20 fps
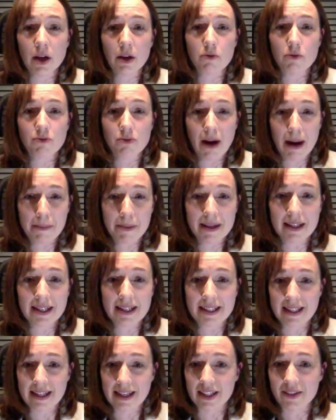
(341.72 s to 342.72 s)
we are rapidly
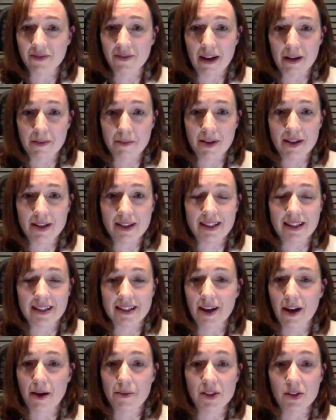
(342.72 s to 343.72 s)
seeing developments in
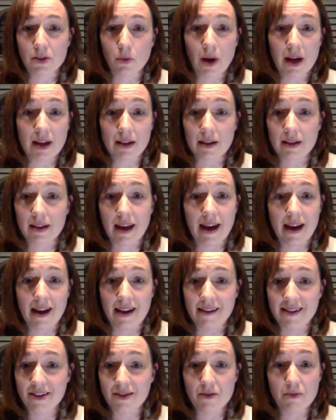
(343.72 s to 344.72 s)
terms of the way that
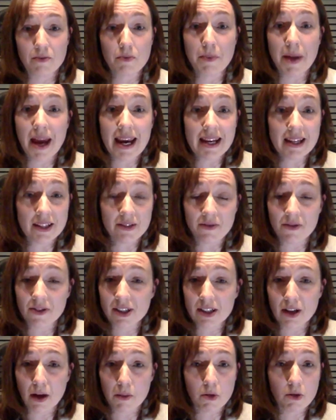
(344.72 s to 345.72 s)
they're made. For
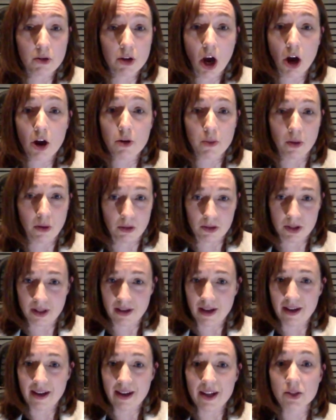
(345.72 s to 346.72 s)
example, cobalt
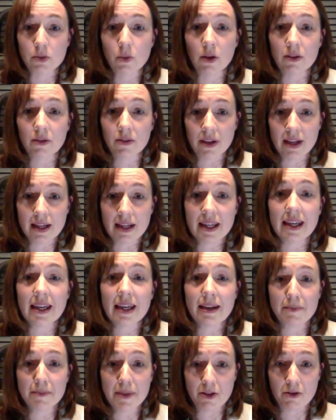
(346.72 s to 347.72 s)
is one of the
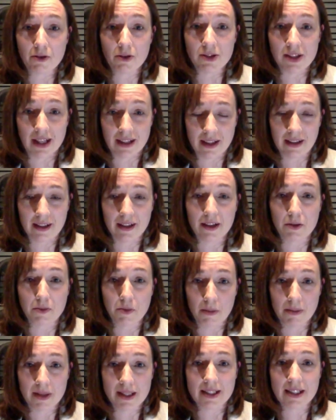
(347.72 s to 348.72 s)
key minerals, I think, that you're
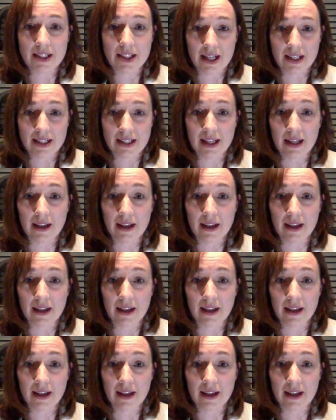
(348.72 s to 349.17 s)
probably suggesting.